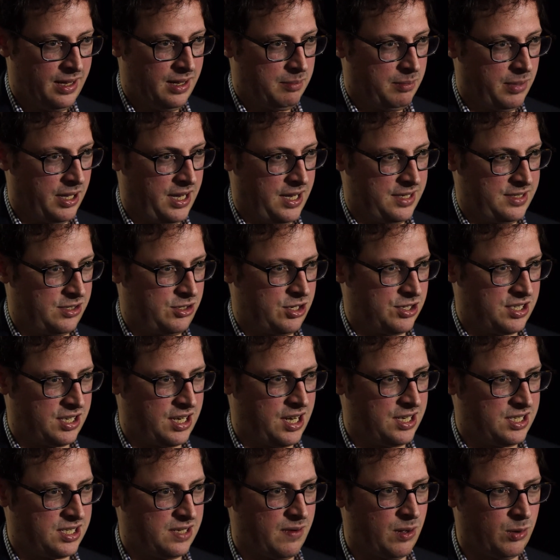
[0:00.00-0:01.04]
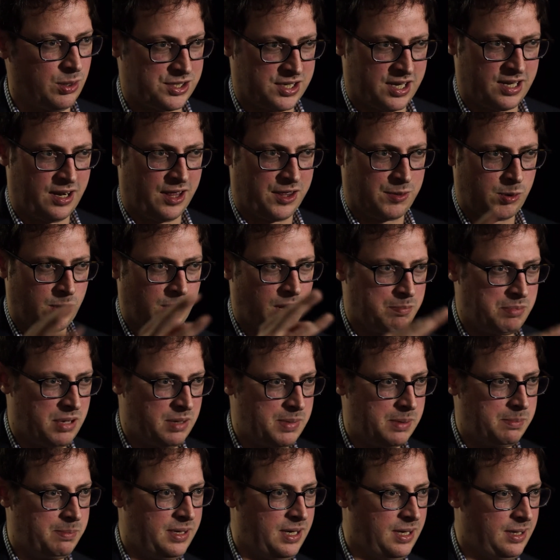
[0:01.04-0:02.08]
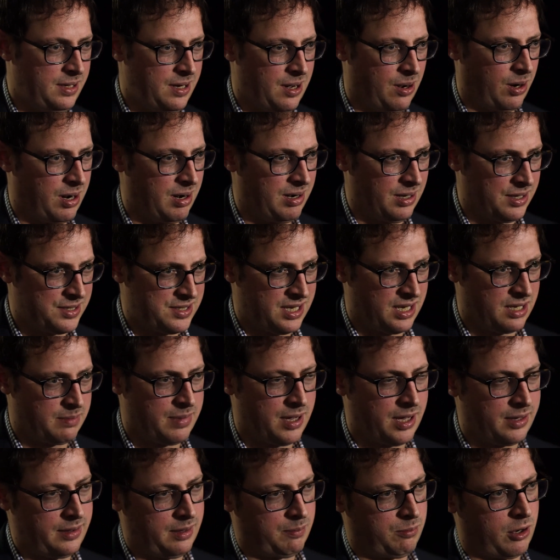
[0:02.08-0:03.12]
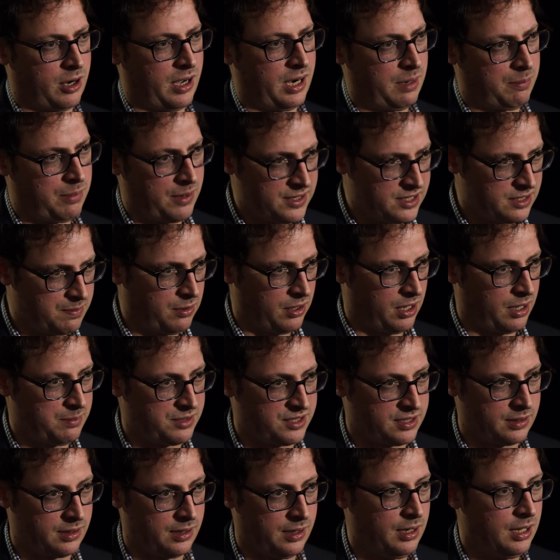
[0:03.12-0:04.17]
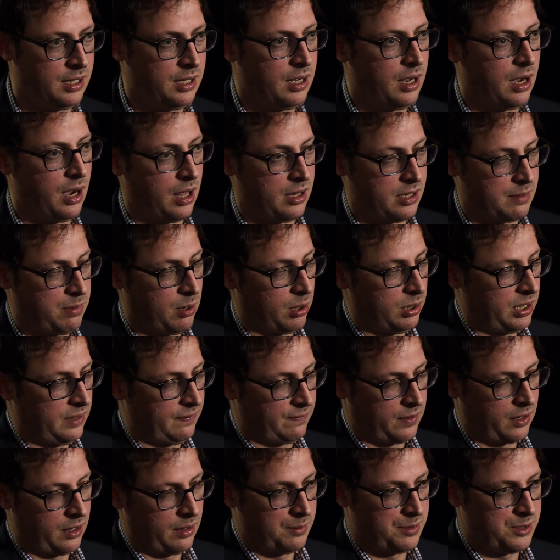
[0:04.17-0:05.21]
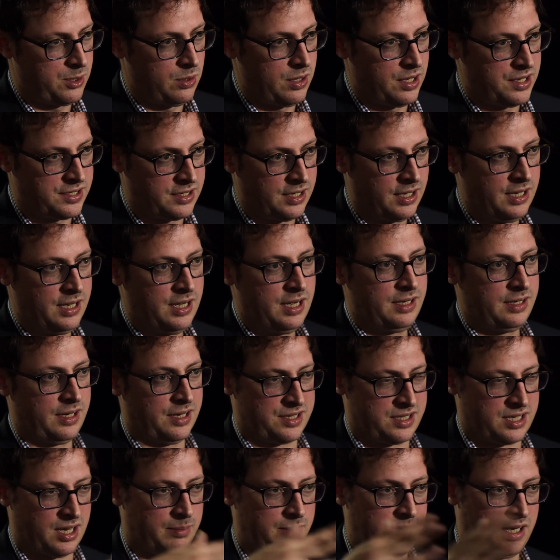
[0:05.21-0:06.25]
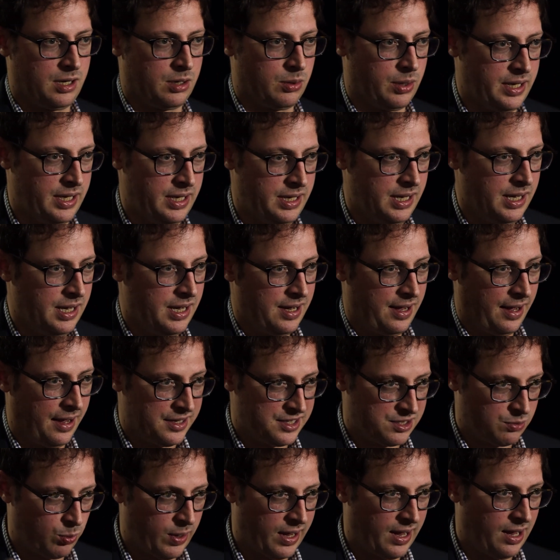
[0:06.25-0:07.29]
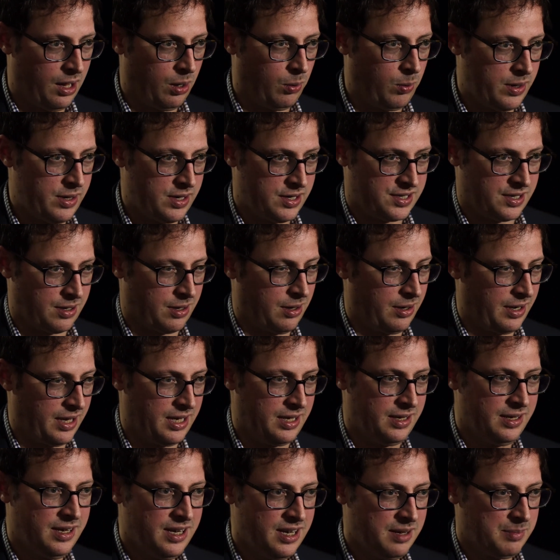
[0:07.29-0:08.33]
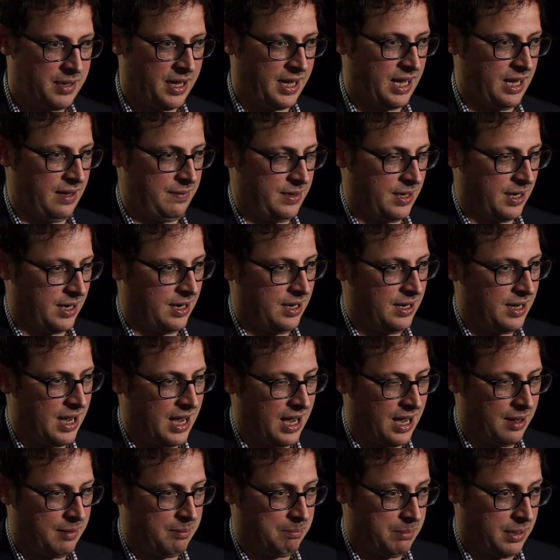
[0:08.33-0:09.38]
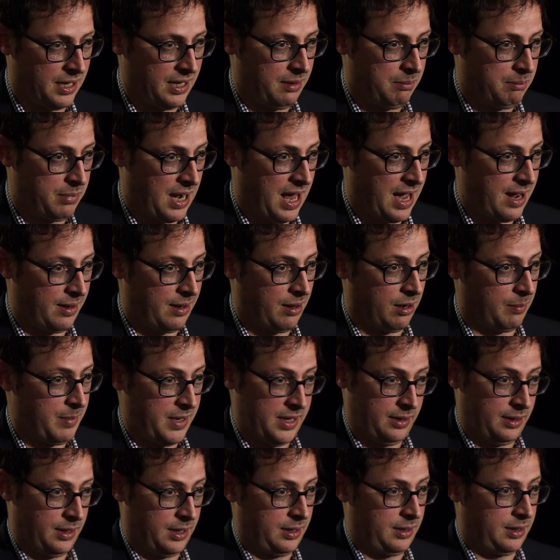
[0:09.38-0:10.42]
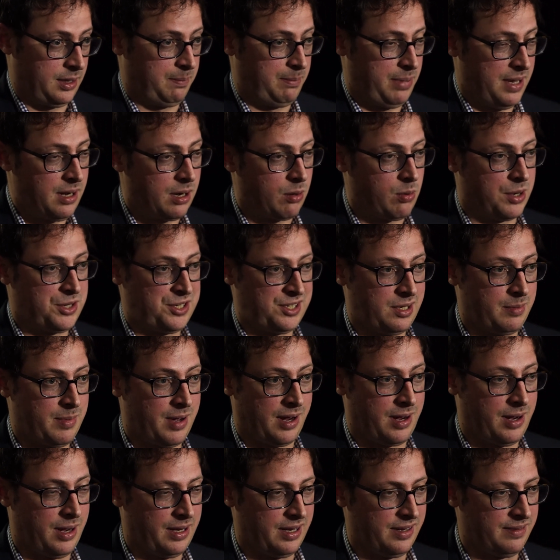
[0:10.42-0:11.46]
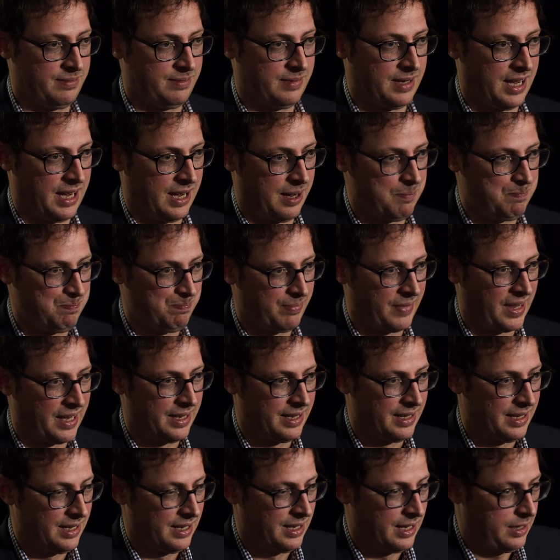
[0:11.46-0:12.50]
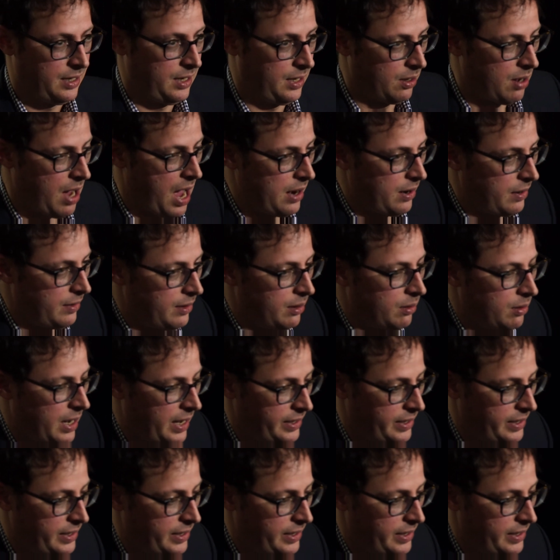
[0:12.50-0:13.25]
but is it just a case of, oh, let's kind of throw out PPP? No, kind of let's think about the broader principle. I'm sure other polling firms do this to some degree as well, where there's herding behavior. But I don't know. I mean, the bigger question about kind of, I don't know.